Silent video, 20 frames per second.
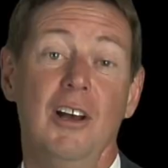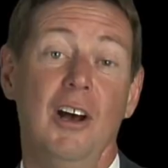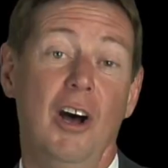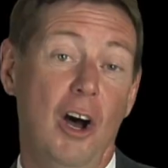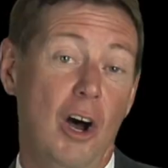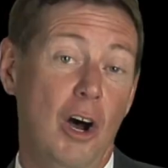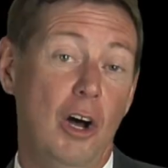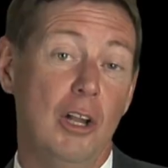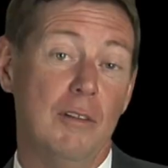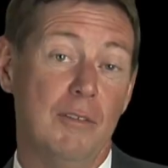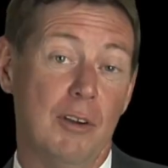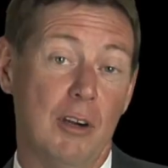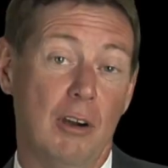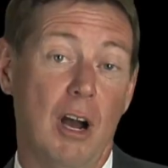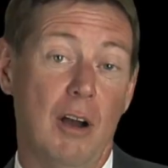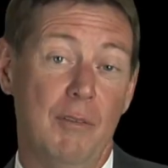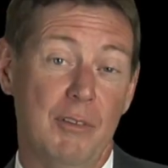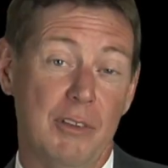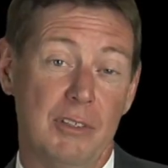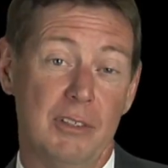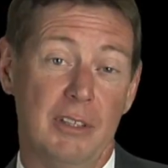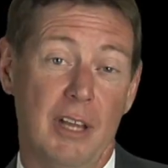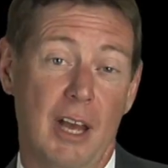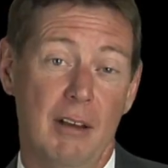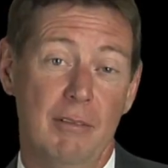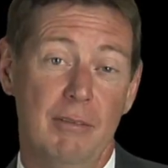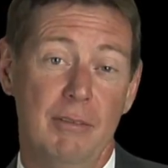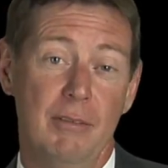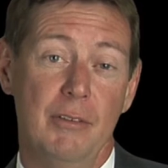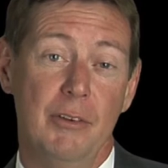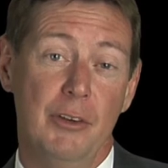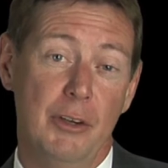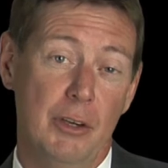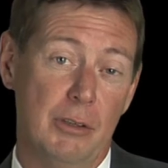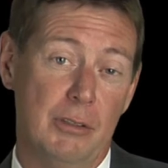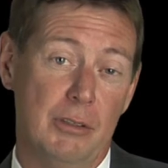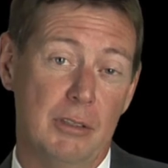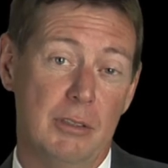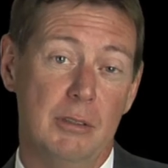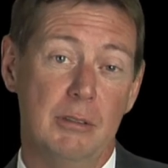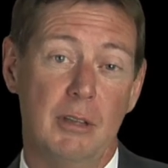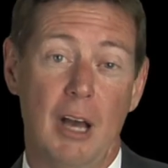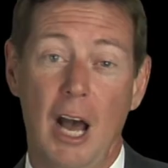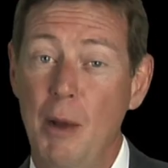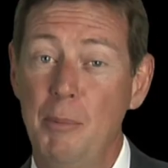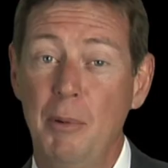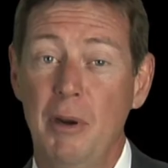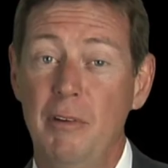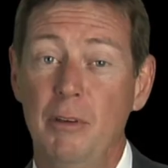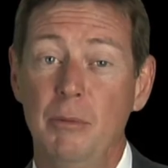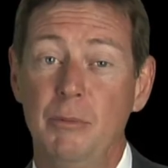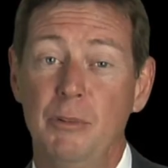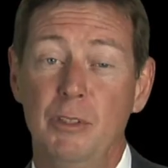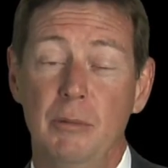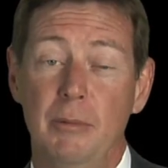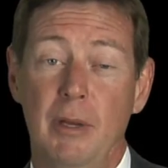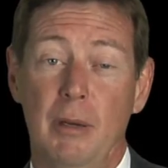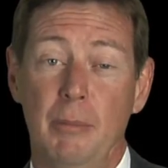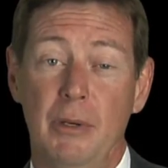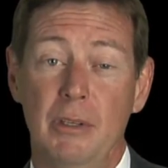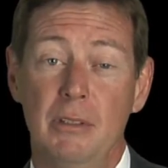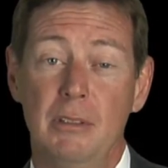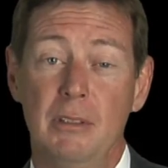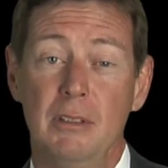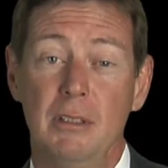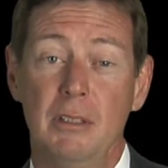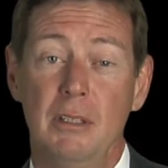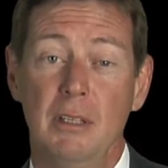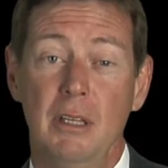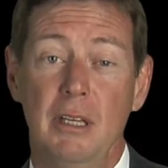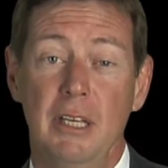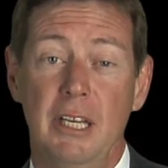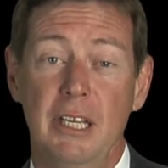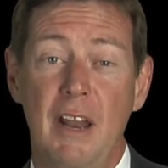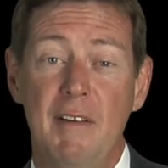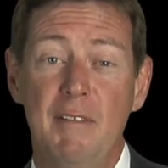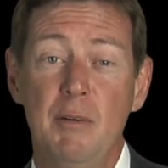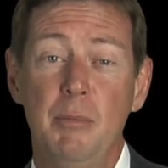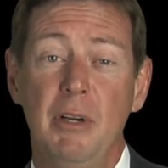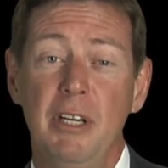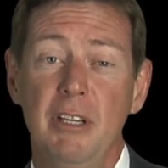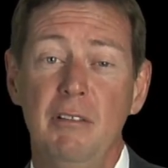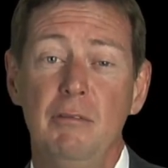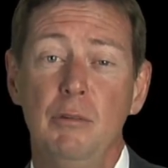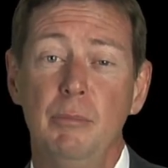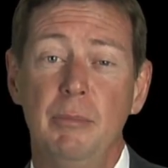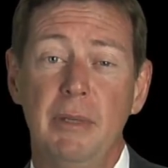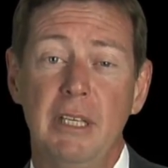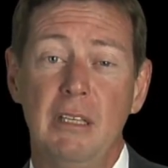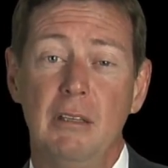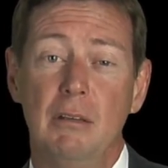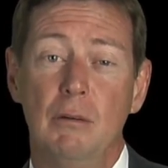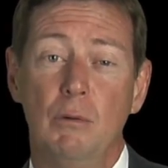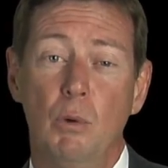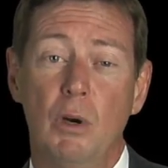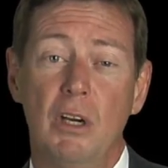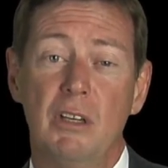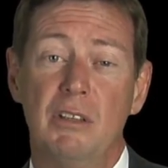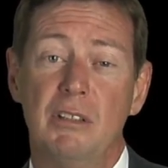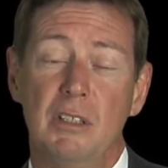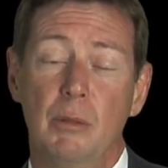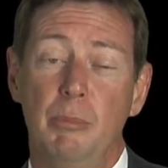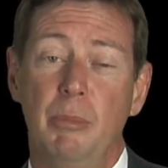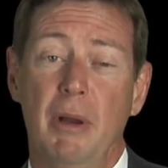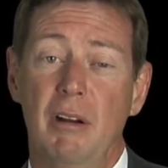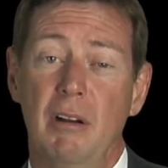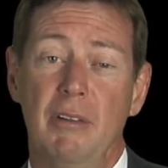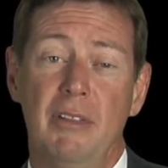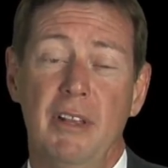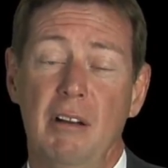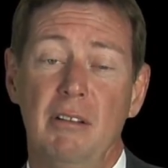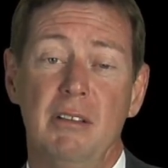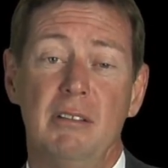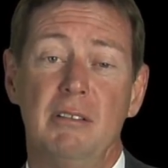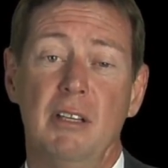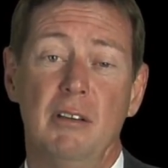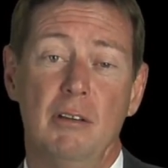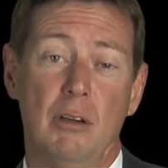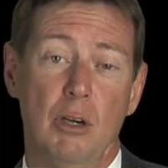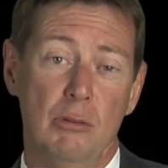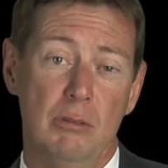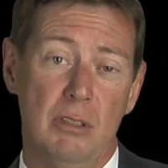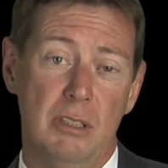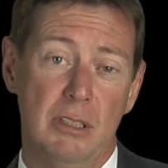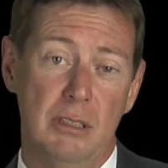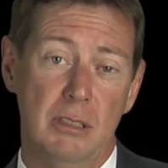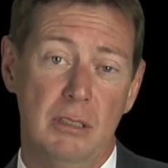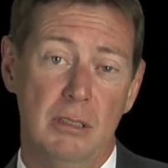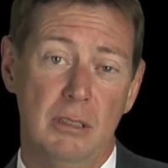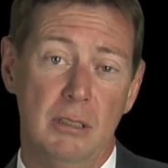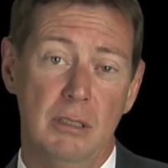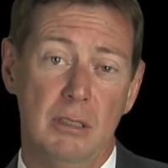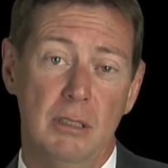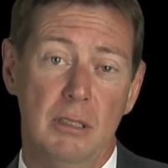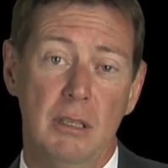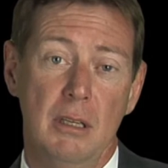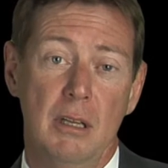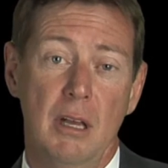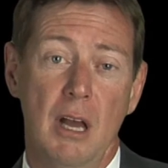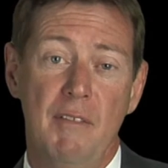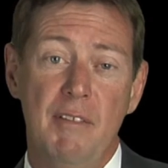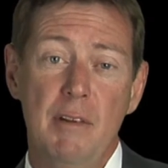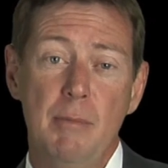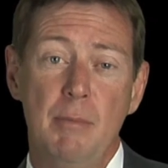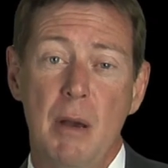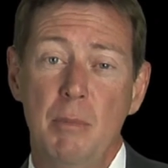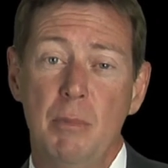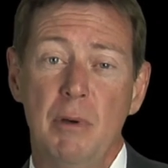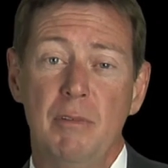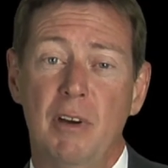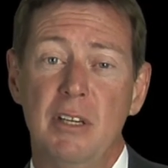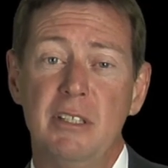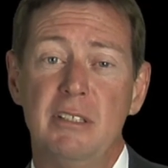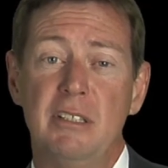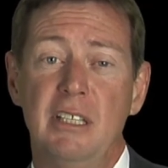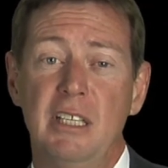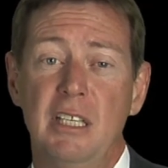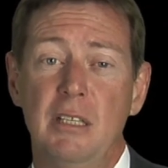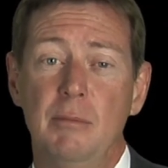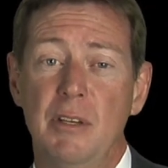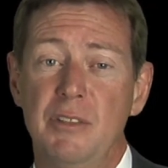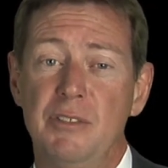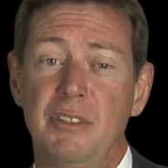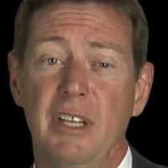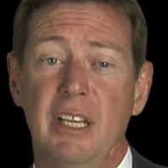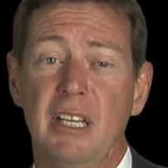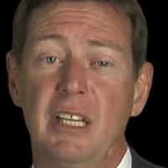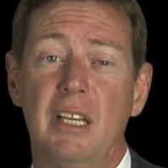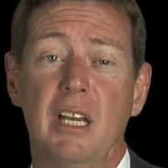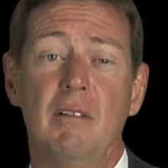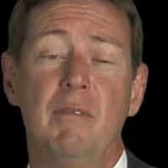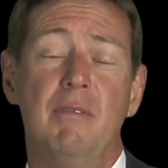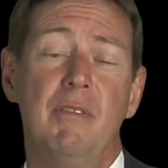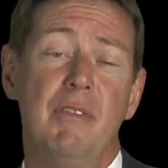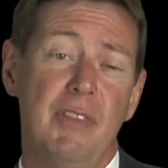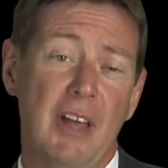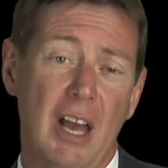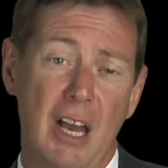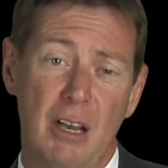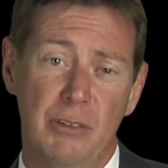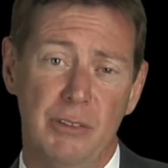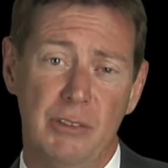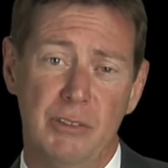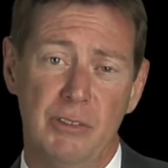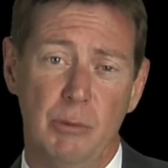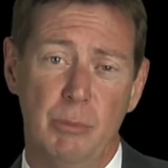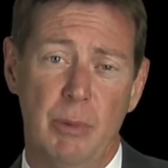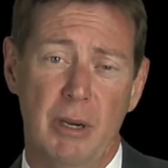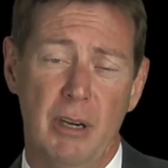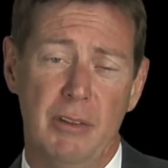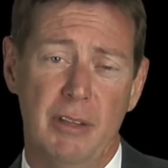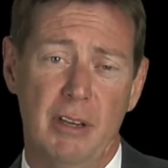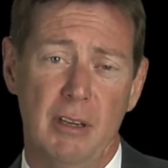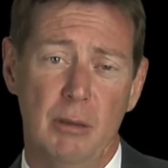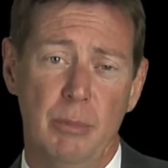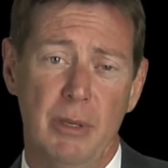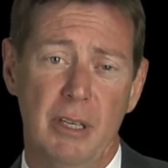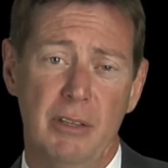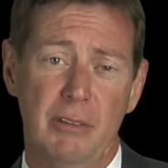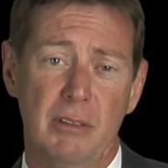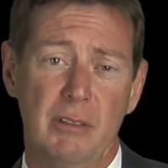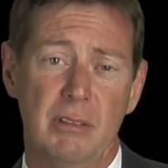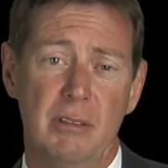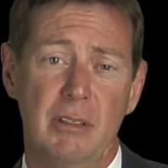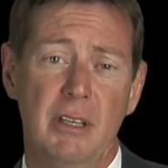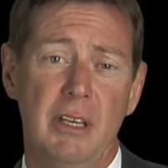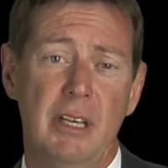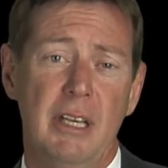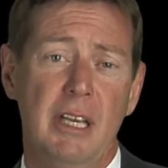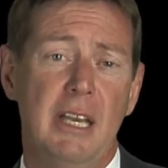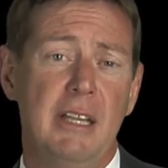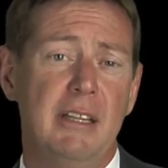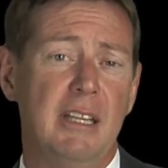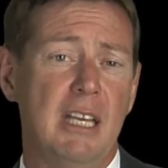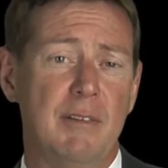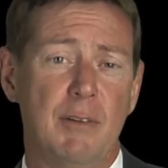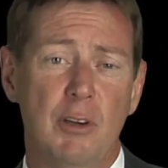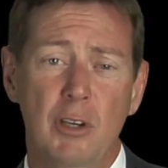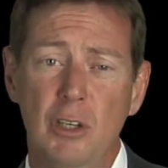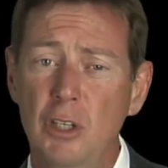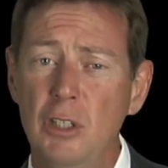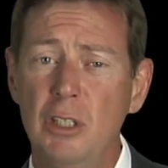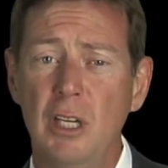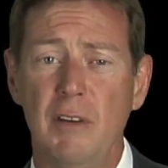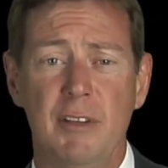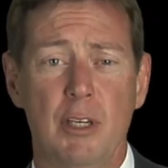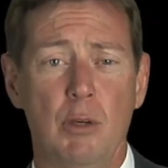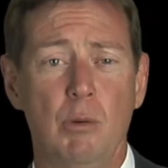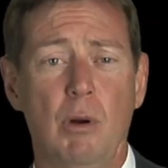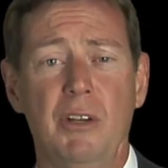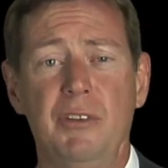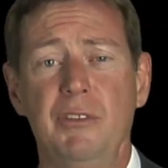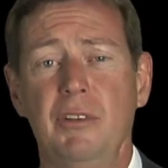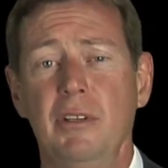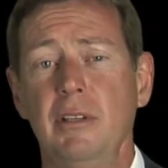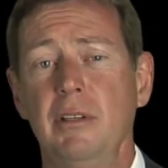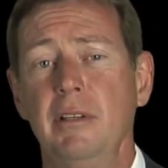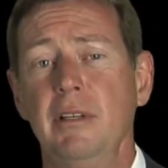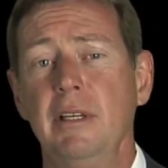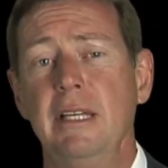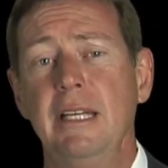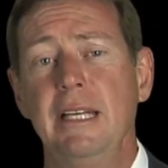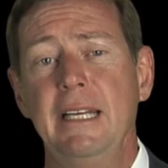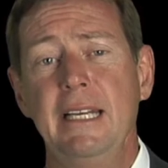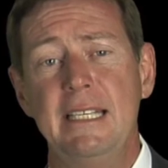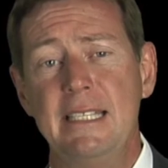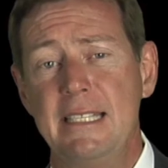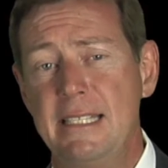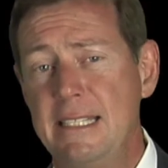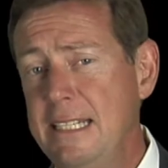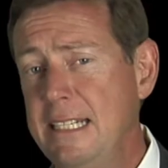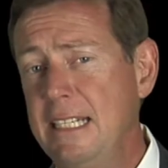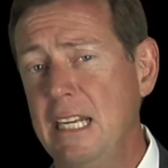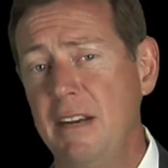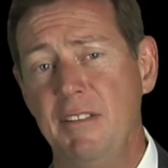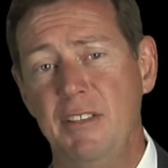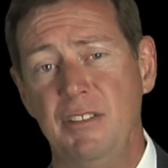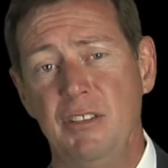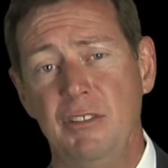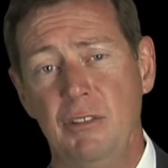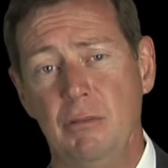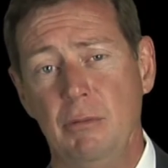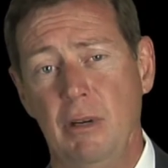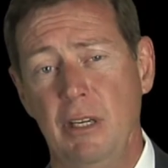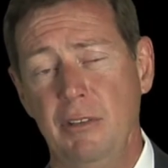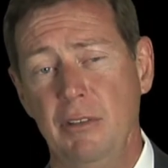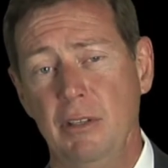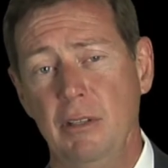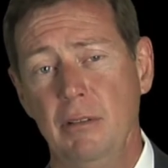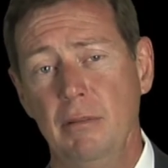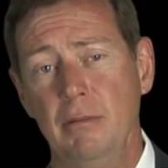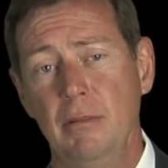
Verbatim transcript: All of our office staff, nurses, operating room team members, and everybody you will meet works in the parathyroid center only. Every member of our team has taken care of thousands of parathyroid patients. They've heard every question and seen every situation.